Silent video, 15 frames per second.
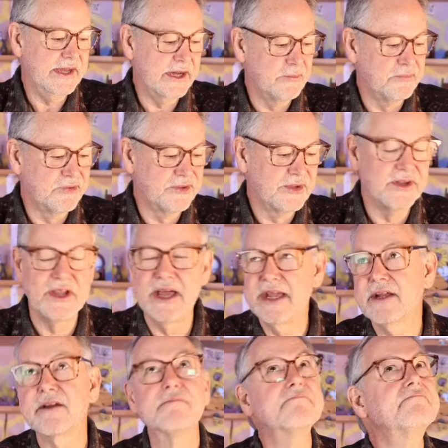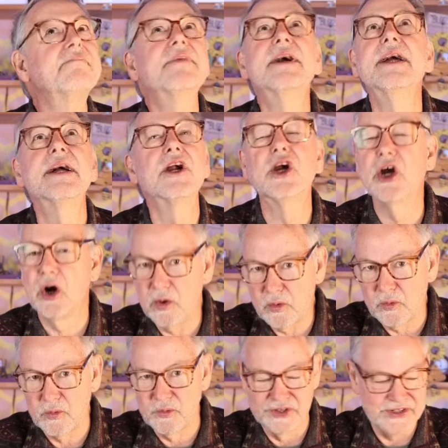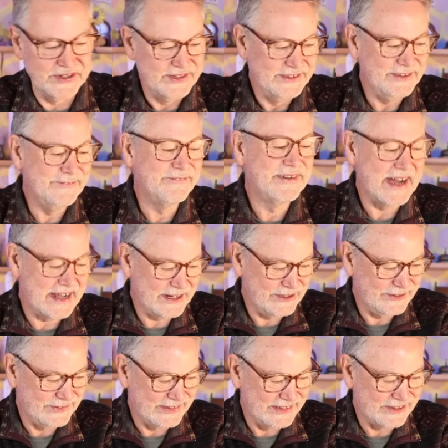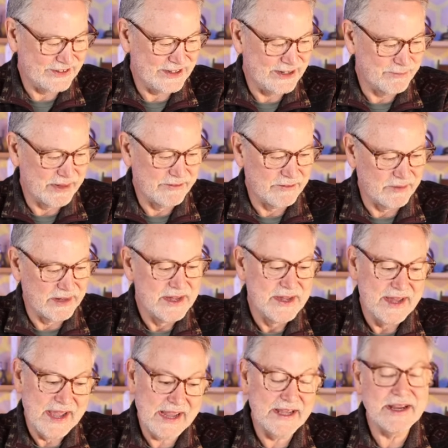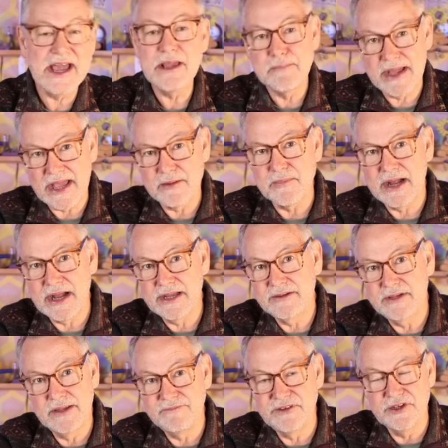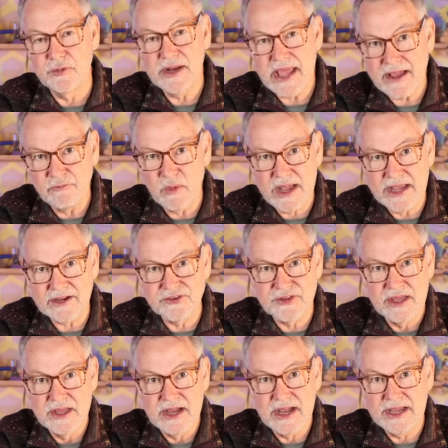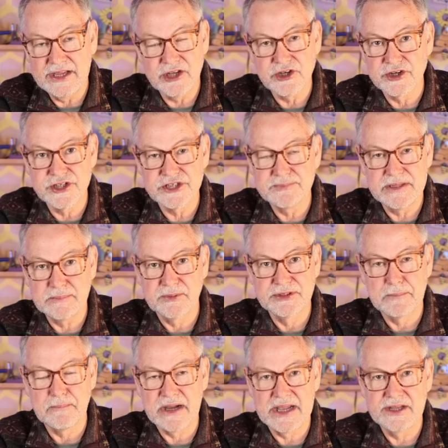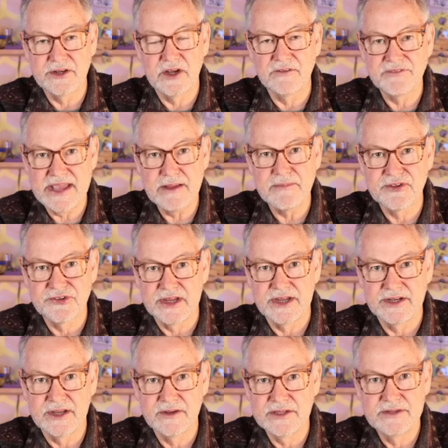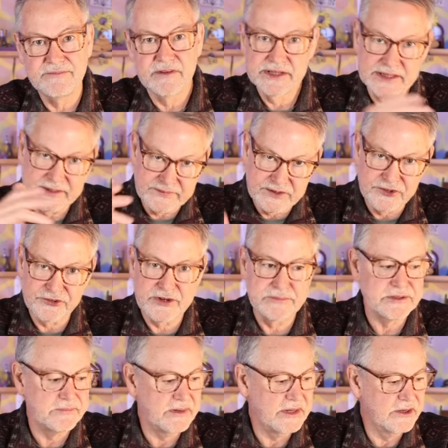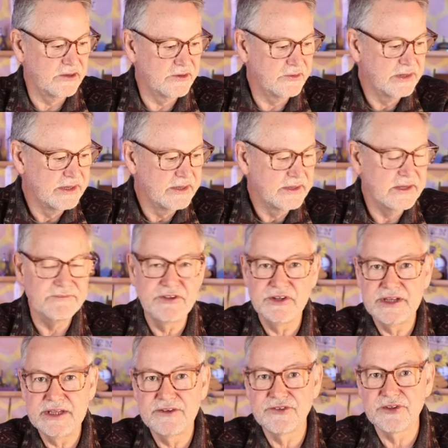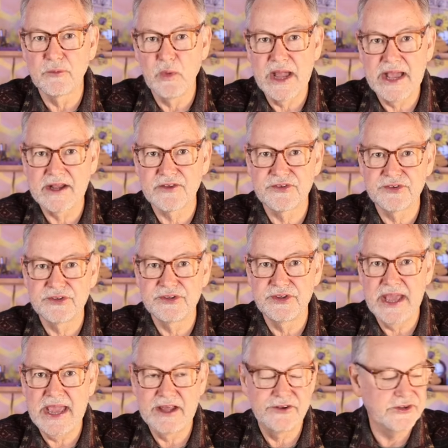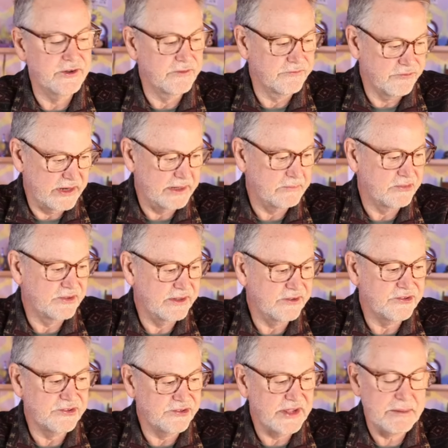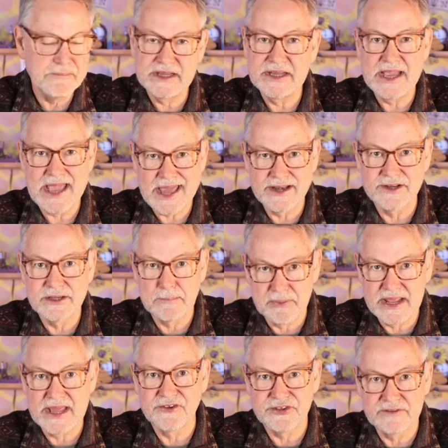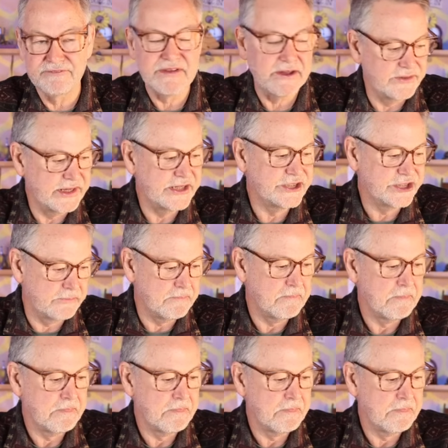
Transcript: helps like gold. You've got to do it. It's unbelievable. And if you don't have wax, I encourage people to buy it off Amazon. I'll leave a link in the description below if you need some wax to add to your frames. This is being added to plastic foundation.